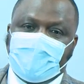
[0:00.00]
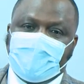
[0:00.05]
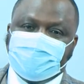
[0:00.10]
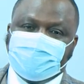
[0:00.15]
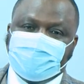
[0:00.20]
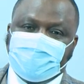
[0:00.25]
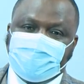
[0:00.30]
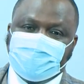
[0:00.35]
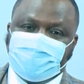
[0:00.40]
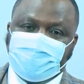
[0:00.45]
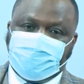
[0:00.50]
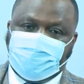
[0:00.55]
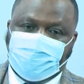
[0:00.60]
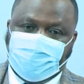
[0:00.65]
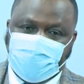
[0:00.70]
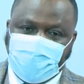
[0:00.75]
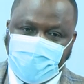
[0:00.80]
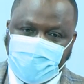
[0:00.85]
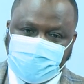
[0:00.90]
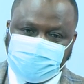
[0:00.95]
and then they
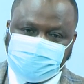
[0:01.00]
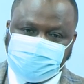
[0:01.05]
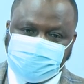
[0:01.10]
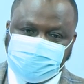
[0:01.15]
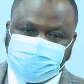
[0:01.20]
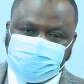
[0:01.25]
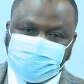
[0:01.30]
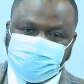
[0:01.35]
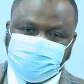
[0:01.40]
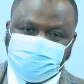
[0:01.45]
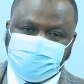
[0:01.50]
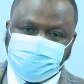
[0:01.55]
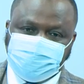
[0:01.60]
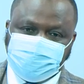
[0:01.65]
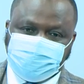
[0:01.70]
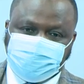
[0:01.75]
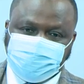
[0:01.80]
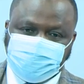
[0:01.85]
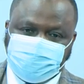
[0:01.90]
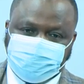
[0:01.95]
pass
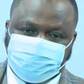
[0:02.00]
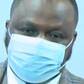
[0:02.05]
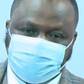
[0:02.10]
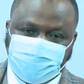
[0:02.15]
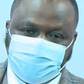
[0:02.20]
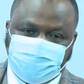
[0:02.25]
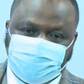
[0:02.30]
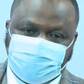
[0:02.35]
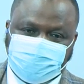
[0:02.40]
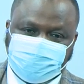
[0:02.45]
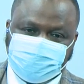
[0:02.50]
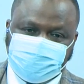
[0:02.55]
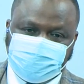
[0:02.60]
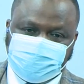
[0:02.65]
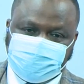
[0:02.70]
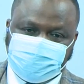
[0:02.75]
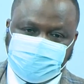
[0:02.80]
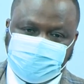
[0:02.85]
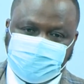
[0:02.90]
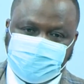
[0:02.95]
into the
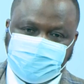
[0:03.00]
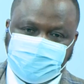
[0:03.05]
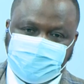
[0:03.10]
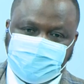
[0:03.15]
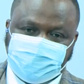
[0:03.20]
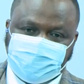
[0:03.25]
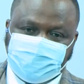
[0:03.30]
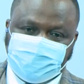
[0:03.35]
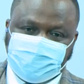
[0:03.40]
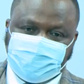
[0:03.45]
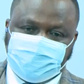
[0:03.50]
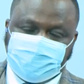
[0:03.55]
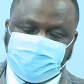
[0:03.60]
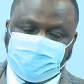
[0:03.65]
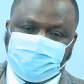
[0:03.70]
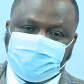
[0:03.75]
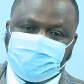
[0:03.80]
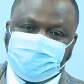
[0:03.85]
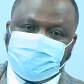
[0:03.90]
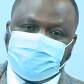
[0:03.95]
pelvis,
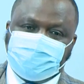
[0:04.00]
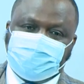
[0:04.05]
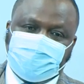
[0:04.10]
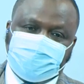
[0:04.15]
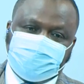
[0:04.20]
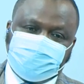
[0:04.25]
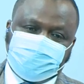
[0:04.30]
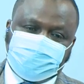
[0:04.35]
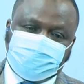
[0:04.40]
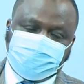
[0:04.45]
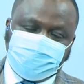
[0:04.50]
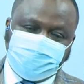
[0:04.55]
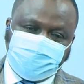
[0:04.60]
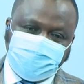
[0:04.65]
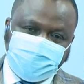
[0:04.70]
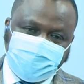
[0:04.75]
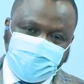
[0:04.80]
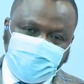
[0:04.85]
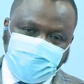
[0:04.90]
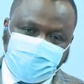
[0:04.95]
then through
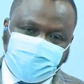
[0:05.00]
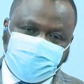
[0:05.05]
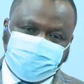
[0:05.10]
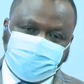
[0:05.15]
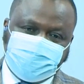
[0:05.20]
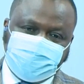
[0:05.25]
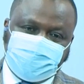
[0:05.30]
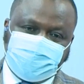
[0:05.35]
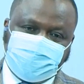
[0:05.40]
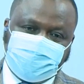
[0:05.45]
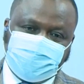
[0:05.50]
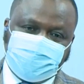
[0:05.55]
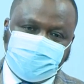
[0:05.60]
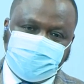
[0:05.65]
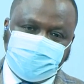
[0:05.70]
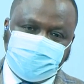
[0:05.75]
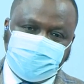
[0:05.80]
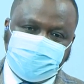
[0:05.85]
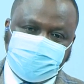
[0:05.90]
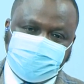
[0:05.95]
the neck of the
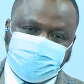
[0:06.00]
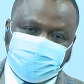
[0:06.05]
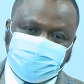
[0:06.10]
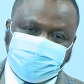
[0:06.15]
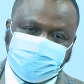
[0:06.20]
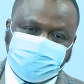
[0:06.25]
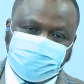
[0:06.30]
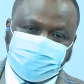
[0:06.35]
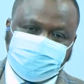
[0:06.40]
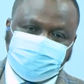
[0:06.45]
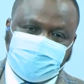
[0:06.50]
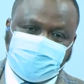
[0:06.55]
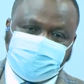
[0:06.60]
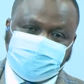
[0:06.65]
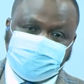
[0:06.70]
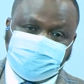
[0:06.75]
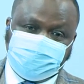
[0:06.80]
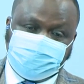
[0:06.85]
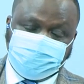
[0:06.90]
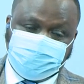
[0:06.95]
kidney,
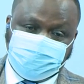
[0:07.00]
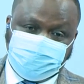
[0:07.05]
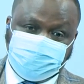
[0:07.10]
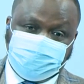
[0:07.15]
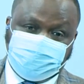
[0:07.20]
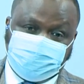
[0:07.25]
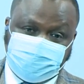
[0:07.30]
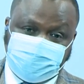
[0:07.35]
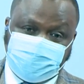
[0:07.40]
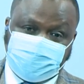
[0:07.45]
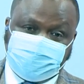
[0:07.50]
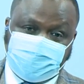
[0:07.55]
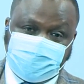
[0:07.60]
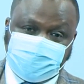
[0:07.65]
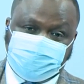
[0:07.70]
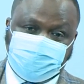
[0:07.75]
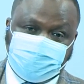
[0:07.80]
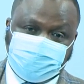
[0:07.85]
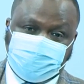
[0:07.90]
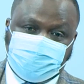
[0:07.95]
that is,
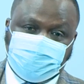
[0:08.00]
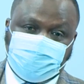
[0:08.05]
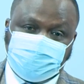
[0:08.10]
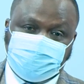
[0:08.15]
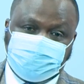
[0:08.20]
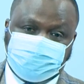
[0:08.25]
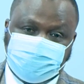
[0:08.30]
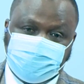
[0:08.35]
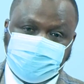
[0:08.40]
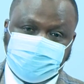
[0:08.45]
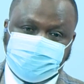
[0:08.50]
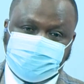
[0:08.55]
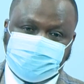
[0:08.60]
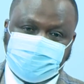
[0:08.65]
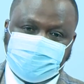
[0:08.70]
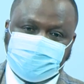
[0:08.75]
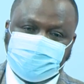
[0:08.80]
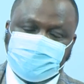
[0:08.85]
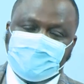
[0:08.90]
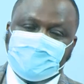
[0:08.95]
that's what we call the
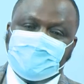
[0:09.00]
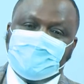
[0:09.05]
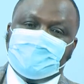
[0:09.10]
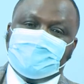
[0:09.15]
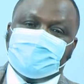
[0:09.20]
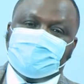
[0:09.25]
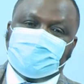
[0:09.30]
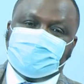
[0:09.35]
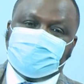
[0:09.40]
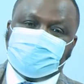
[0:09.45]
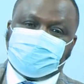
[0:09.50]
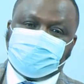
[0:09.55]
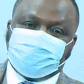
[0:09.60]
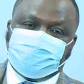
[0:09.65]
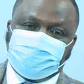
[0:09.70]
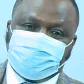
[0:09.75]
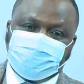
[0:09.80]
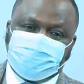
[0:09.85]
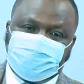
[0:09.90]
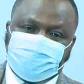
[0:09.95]
PUJ, then
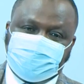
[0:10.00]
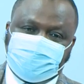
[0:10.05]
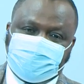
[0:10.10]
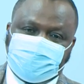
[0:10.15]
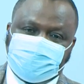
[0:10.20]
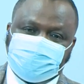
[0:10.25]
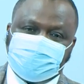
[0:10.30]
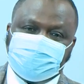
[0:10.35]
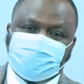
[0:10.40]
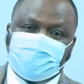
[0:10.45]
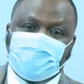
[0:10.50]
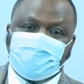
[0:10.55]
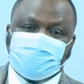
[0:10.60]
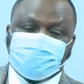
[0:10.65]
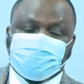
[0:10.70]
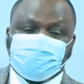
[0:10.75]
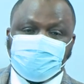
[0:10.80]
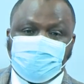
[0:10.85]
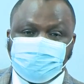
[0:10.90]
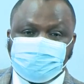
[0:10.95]
into the ureter,
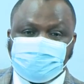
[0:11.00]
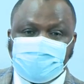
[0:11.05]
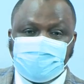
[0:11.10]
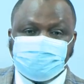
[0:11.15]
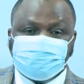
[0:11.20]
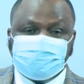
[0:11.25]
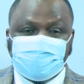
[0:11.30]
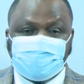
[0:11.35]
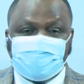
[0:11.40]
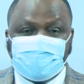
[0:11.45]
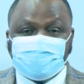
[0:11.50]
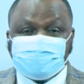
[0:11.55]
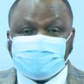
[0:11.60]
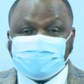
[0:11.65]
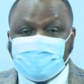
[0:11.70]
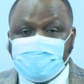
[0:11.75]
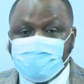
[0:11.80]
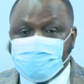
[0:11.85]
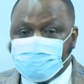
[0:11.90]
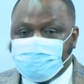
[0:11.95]
And sometimes they
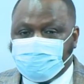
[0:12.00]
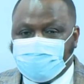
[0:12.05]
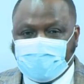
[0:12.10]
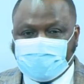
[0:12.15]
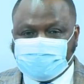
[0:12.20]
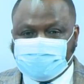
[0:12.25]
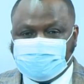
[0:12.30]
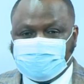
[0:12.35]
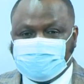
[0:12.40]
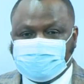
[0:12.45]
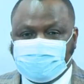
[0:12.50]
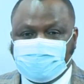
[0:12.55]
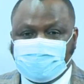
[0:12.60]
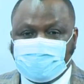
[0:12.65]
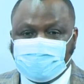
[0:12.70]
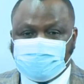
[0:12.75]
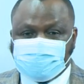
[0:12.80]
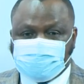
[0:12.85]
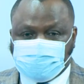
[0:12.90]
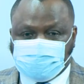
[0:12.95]
get impacted, they
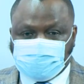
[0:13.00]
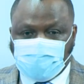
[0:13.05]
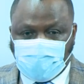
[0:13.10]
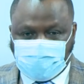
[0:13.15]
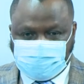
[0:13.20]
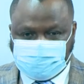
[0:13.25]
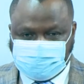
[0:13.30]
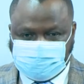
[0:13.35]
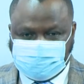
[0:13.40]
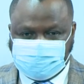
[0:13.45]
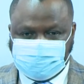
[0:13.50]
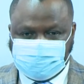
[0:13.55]
get stuck,